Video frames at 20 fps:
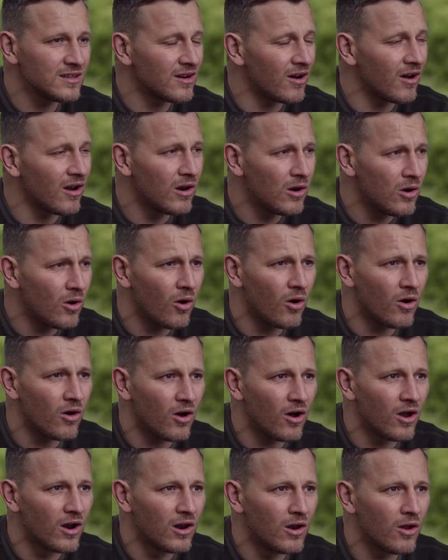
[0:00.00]
you know, a lot,
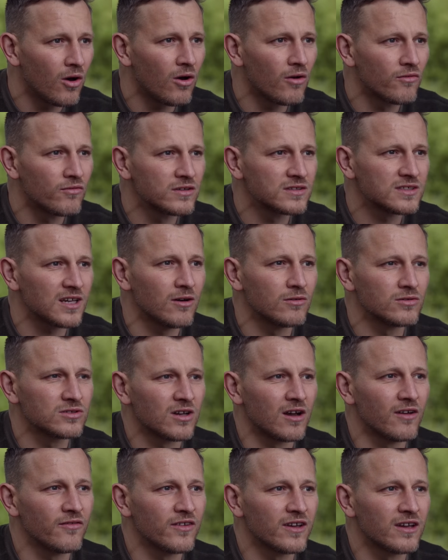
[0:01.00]
a lot of
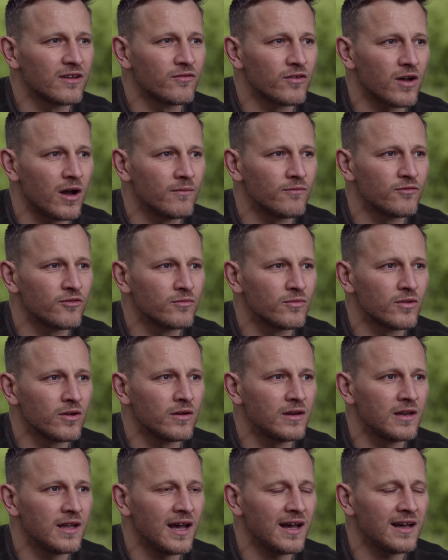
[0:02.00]
results I think have come from
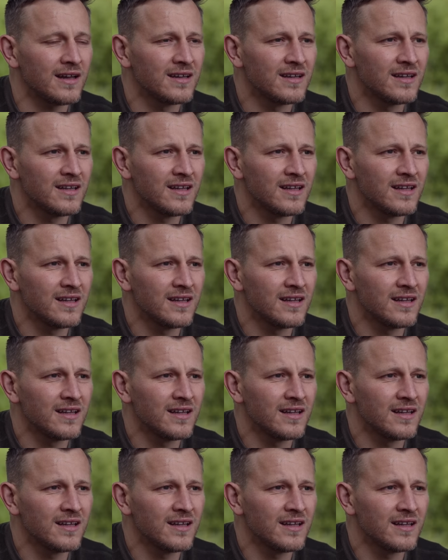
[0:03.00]
doing that.